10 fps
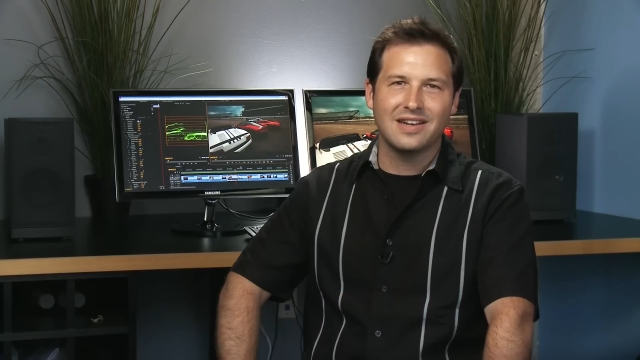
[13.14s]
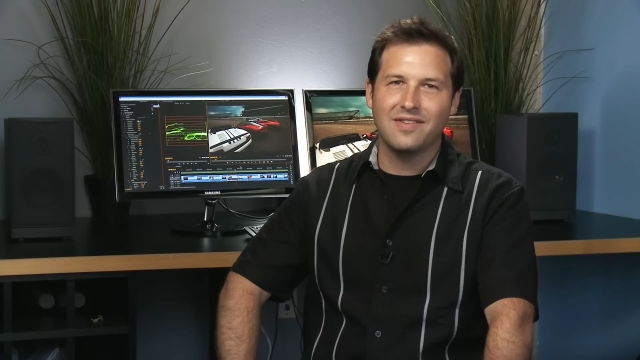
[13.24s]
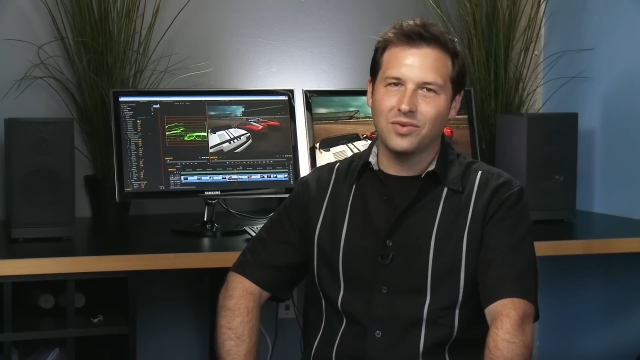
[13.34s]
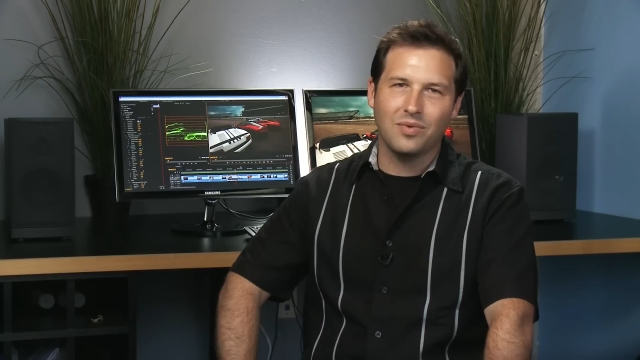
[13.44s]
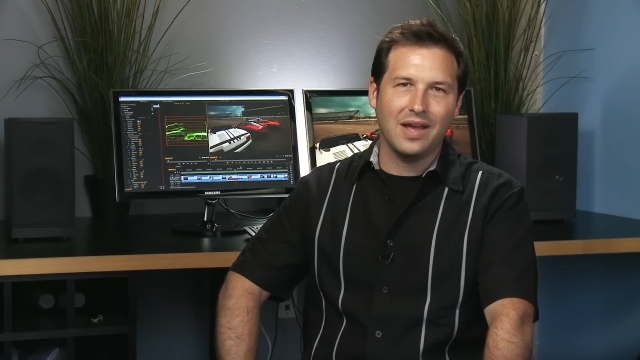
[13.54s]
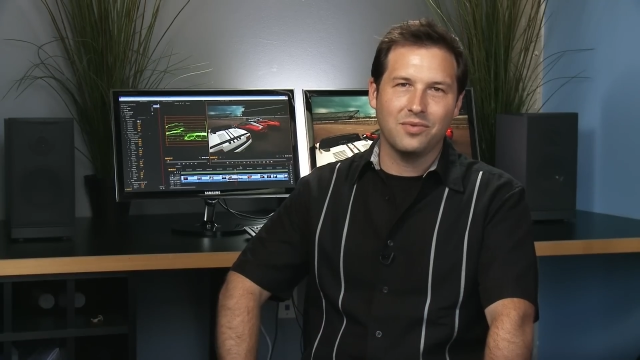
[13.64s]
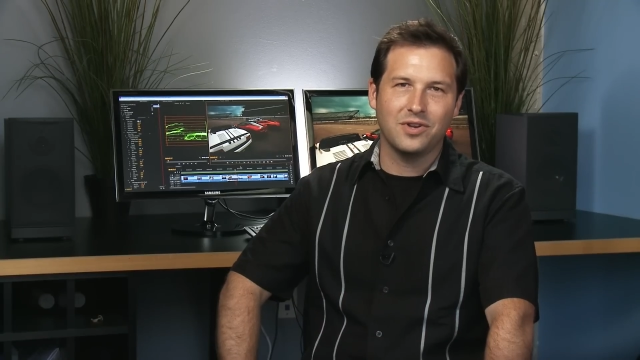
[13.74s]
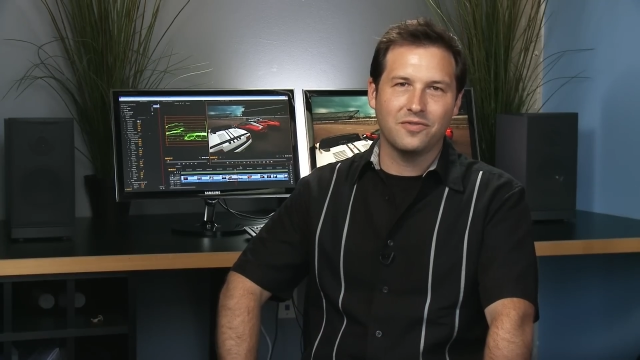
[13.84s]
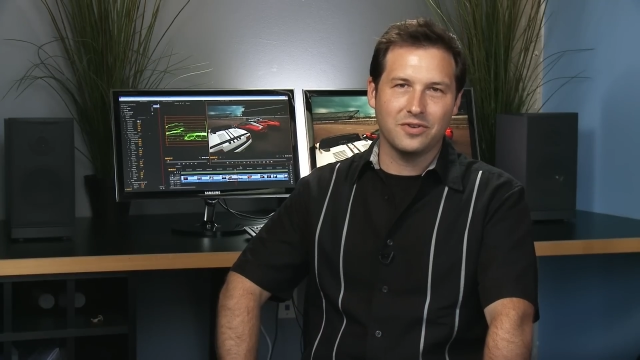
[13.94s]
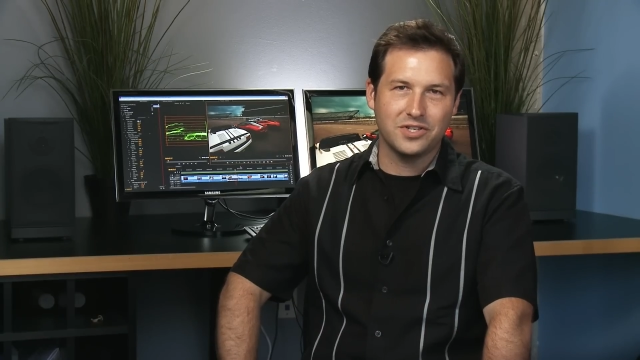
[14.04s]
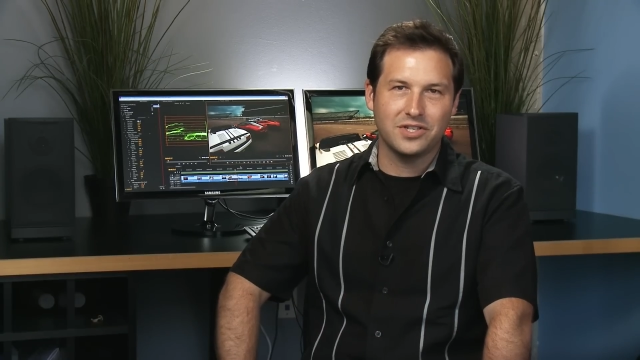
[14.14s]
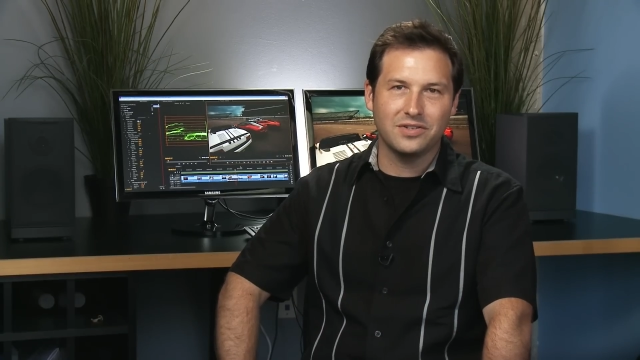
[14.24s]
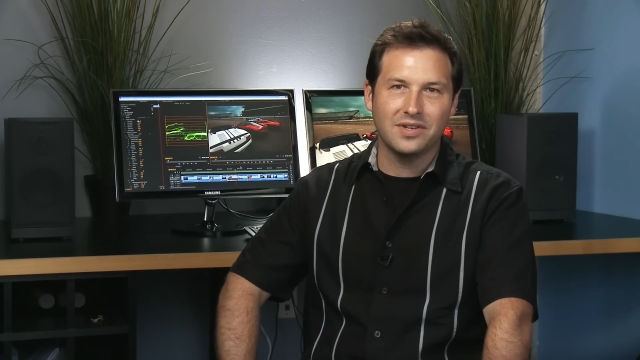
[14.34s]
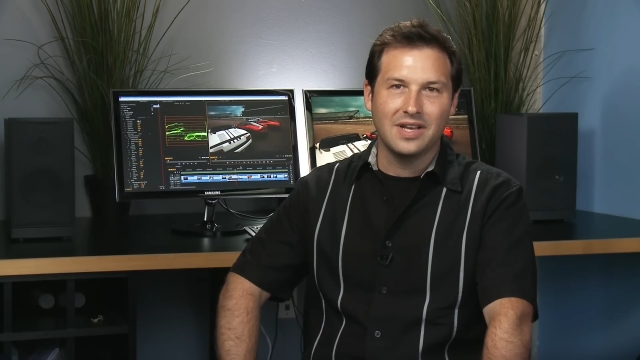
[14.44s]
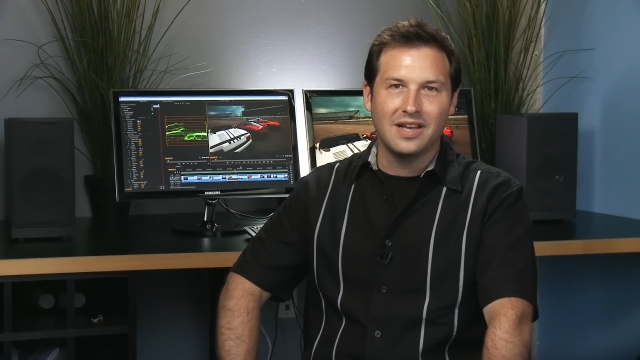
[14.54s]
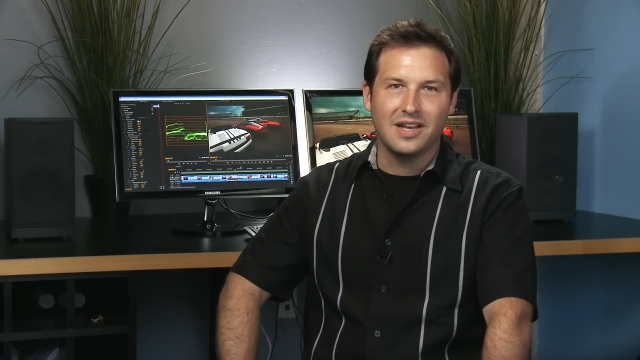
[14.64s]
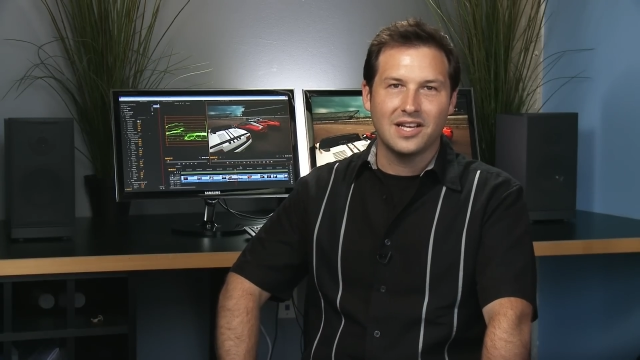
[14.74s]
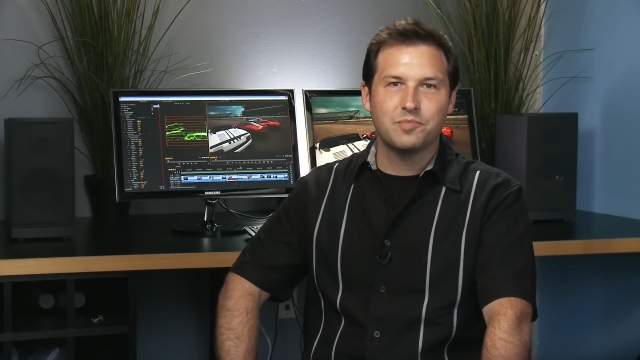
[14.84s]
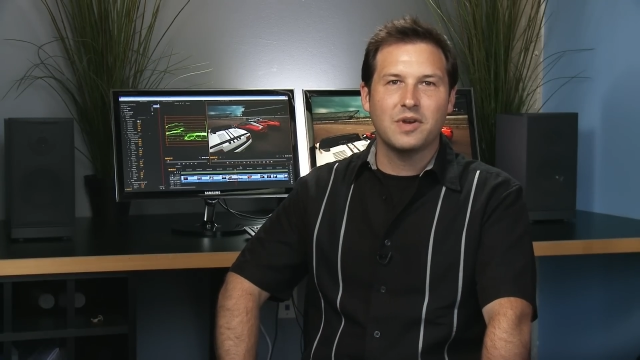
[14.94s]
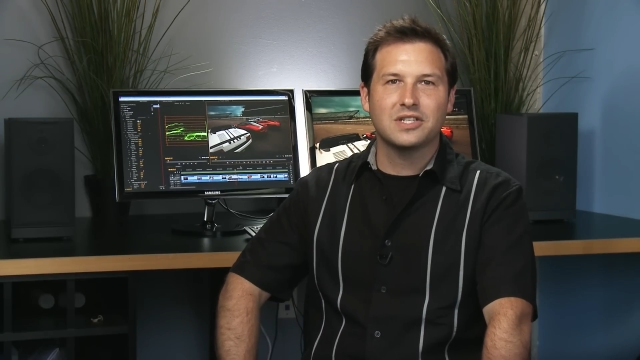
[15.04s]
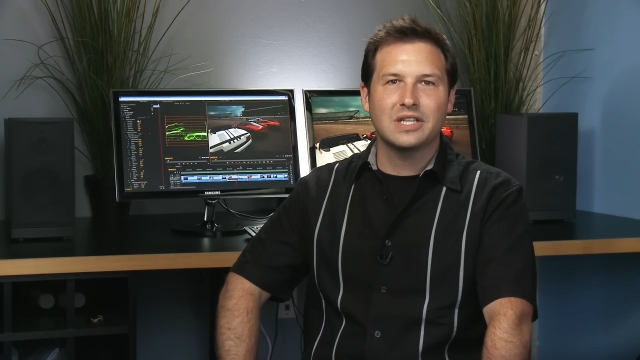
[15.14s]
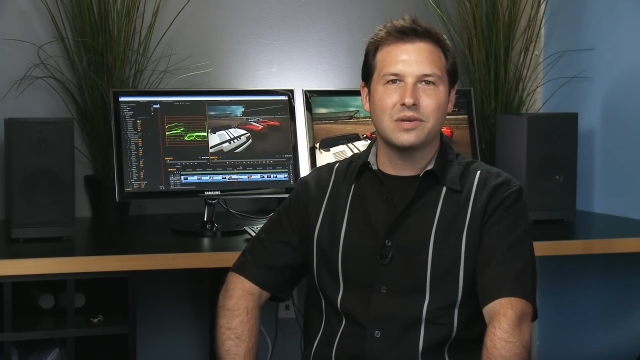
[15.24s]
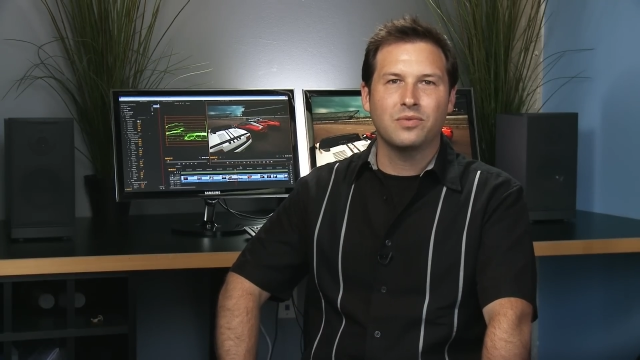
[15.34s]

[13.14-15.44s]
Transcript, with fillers: are never right when you first shoot, especially